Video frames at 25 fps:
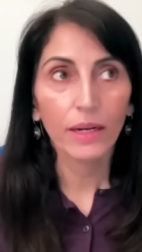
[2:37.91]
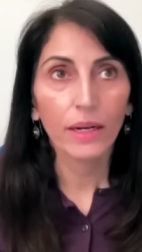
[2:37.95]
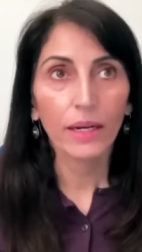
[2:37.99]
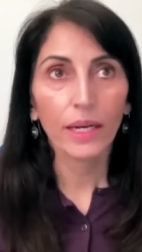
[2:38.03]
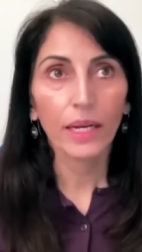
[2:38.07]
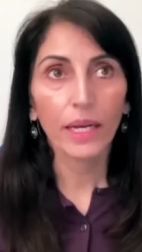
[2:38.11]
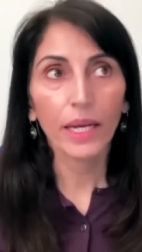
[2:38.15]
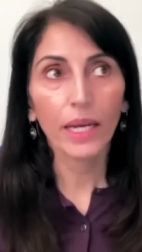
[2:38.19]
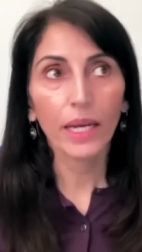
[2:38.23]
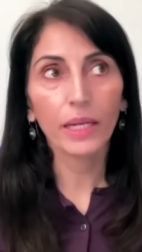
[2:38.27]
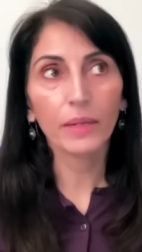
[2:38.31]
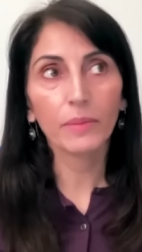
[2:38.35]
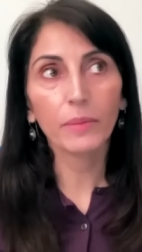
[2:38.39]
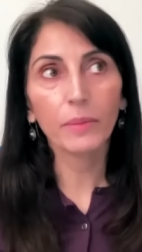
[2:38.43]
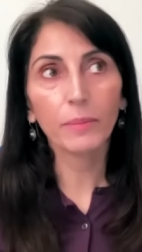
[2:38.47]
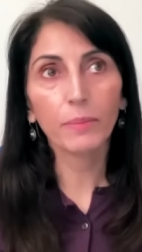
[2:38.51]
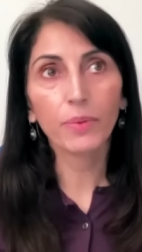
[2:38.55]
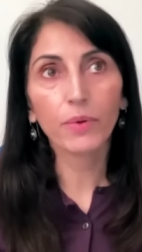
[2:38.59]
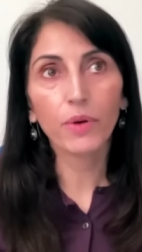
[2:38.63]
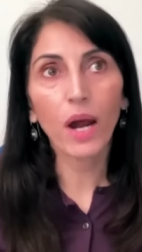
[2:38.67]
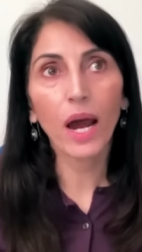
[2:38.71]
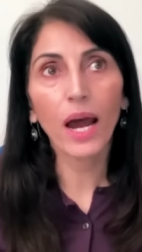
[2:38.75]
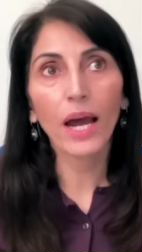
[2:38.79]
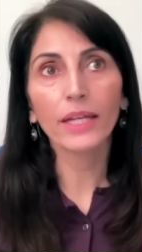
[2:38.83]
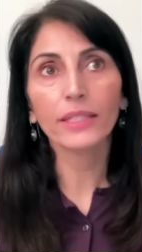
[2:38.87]
it
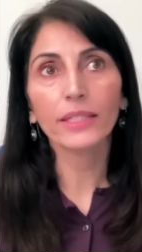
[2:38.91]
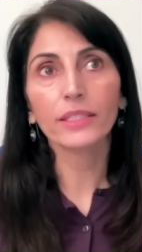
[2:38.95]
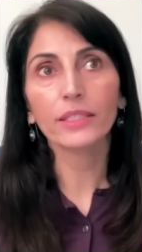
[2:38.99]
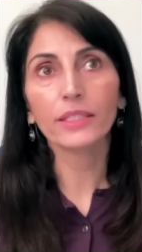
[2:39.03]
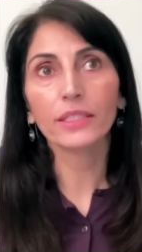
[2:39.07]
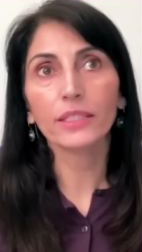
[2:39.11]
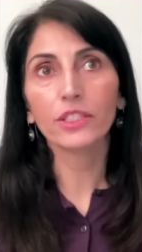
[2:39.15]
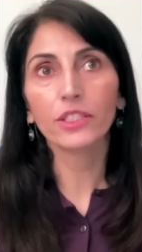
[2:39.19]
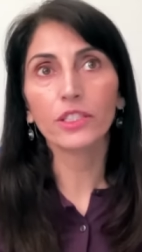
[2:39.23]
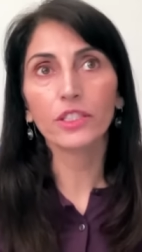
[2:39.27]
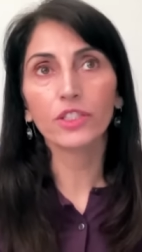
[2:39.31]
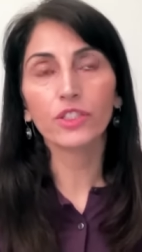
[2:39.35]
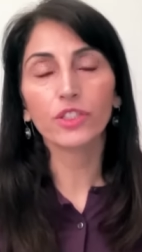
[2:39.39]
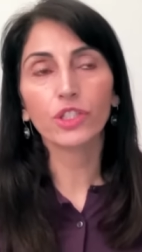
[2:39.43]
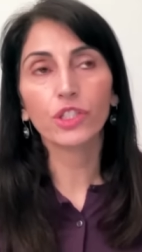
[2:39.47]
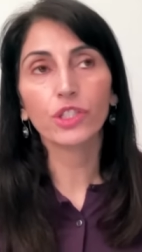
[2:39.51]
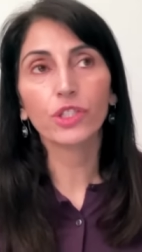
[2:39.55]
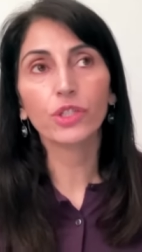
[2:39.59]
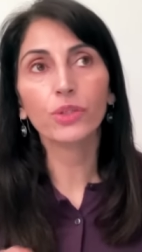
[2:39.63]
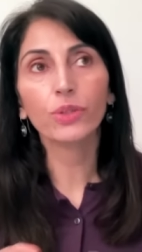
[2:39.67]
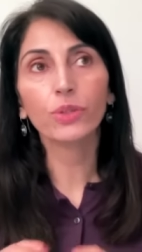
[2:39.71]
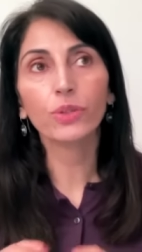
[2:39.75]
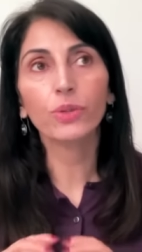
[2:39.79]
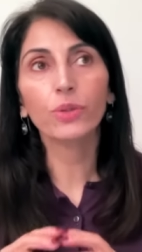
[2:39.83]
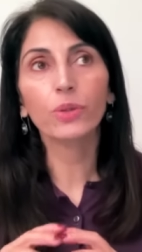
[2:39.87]
brought
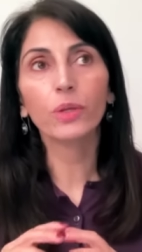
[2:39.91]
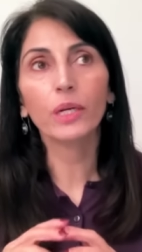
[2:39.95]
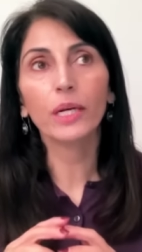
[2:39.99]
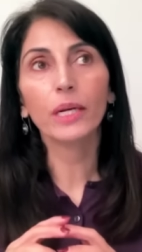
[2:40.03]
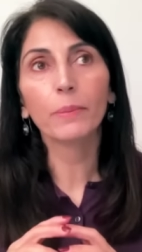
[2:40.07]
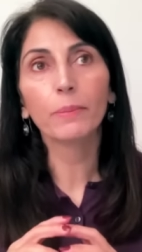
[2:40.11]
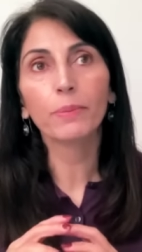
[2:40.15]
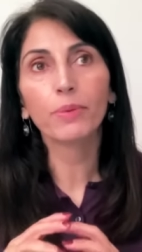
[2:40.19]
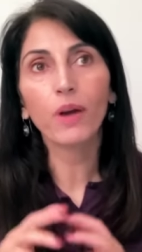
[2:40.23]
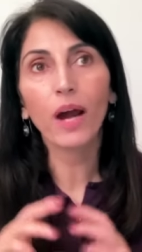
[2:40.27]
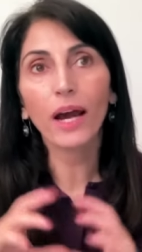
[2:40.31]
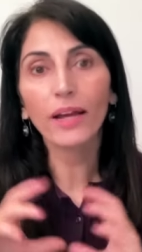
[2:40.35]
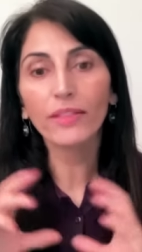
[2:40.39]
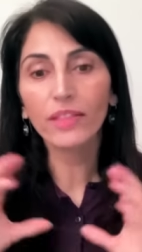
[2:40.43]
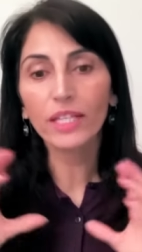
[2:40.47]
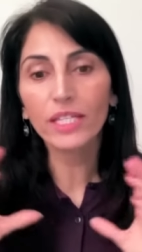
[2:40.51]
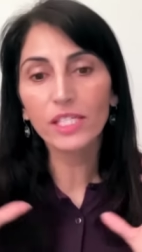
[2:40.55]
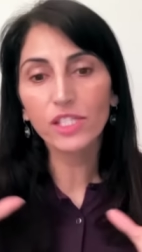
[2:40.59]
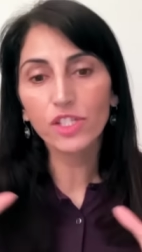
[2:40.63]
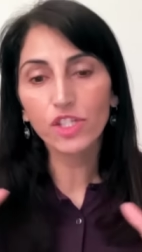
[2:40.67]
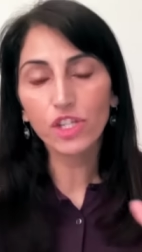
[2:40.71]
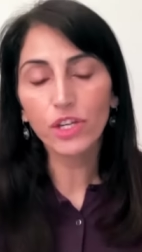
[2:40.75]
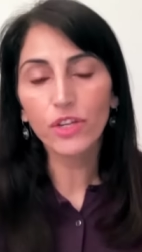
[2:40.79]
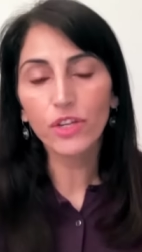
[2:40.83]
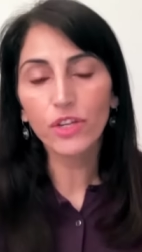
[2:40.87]
to it brought this
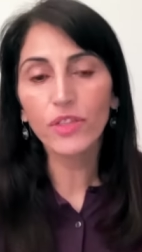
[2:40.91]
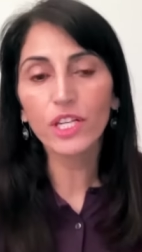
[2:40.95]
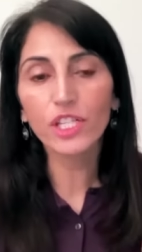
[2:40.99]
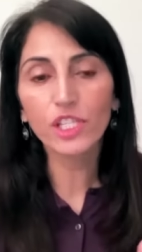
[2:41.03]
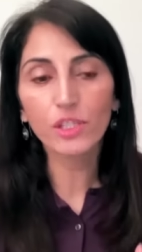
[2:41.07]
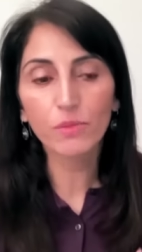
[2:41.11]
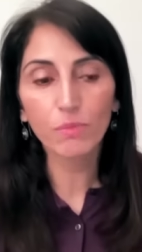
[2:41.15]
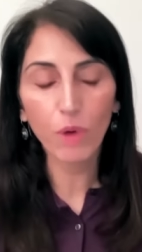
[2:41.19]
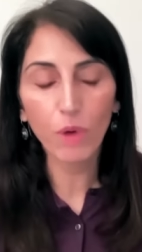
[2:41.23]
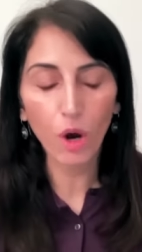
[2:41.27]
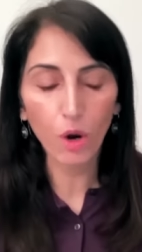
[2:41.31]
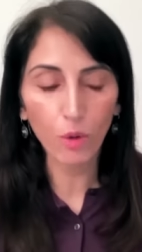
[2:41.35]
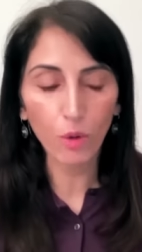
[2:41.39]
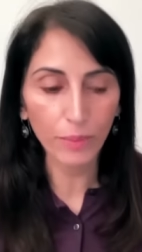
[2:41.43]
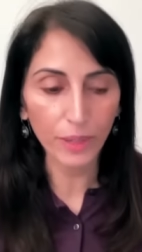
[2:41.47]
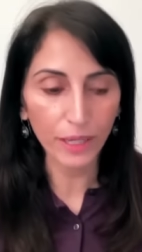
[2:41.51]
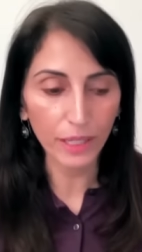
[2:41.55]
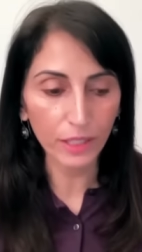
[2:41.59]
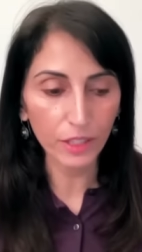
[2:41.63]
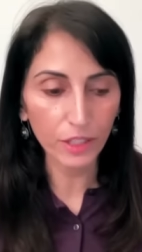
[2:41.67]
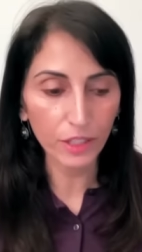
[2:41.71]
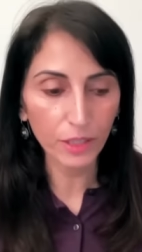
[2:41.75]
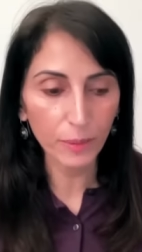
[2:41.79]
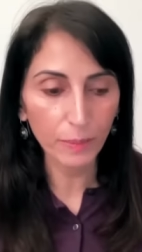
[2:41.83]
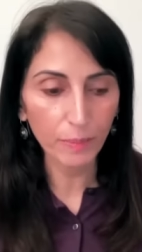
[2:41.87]
to this
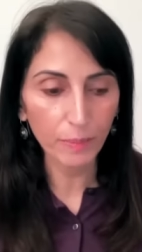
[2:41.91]
moment